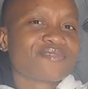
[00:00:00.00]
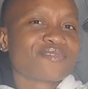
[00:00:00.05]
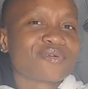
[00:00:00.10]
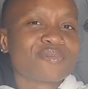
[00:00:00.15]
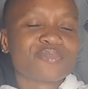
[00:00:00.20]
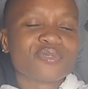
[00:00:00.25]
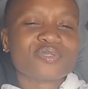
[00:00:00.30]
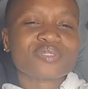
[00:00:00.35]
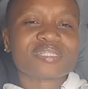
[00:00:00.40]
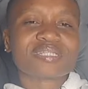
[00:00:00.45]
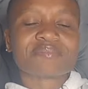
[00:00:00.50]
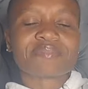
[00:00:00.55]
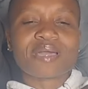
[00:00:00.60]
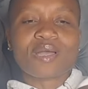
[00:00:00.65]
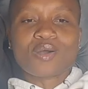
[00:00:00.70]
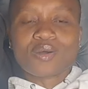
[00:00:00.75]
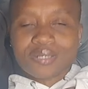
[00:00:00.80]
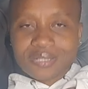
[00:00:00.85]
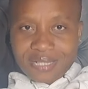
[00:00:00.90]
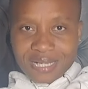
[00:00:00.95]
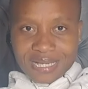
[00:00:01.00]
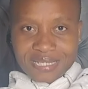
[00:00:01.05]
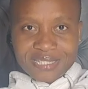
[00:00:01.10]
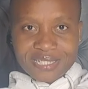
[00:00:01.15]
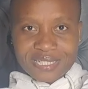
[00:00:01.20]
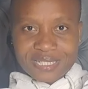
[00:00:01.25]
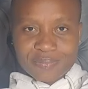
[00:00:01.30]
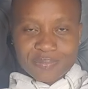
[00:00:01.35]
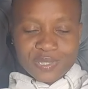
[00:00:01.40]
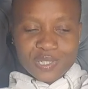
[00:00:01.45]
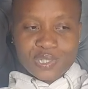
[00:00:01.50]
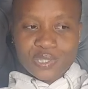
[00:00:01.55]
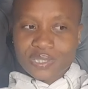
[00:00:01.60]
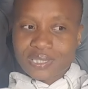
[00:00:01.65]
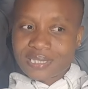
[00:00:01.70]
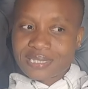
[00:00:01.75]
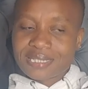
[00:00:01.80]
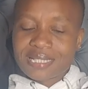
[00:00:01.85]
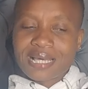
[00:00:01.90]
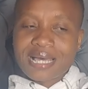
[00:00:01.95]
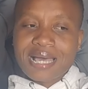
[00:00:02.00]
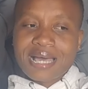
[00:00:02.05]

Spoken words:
from using my own gadgets, because